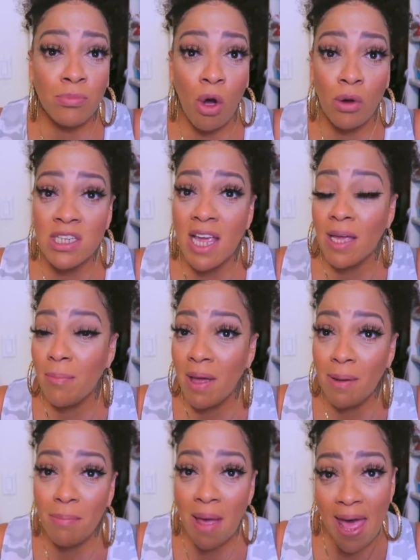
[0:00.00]
go, taking
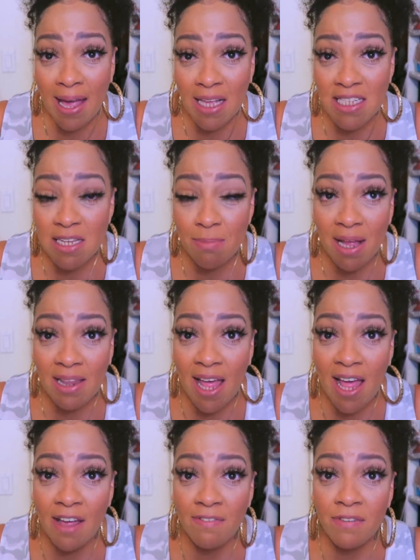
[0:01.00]
men back into my
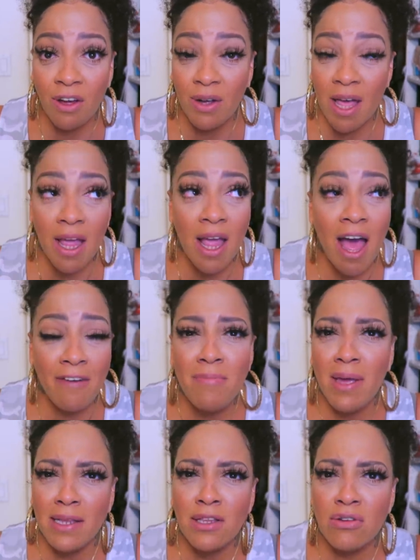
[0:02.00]
life. Okay. I've
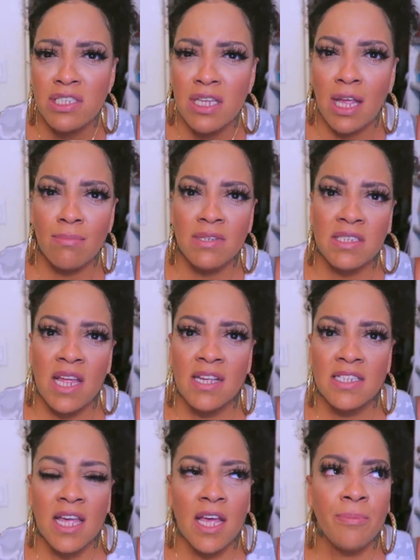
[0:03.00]
made those same
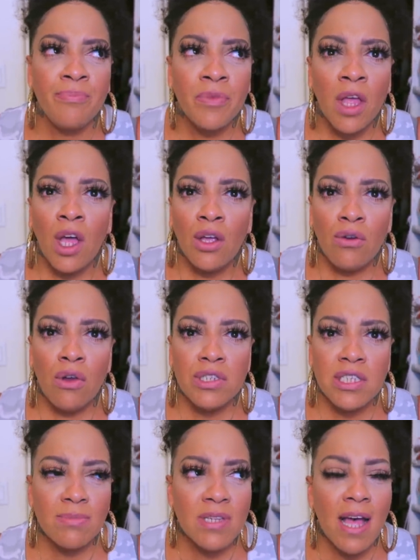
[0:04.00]
mistakes. And, you know,
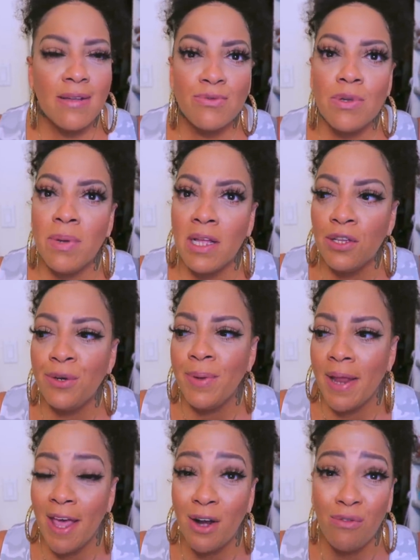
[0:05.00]
sometimes we be a little
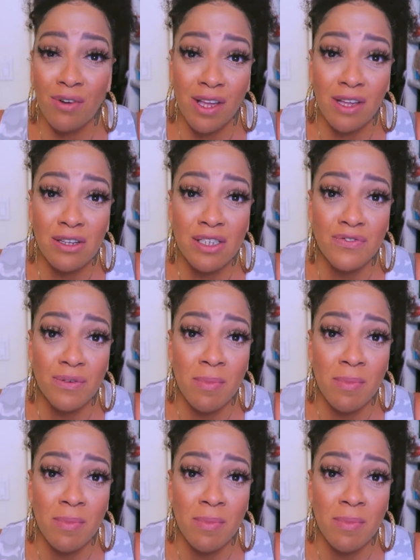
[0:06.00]
bit head over heels for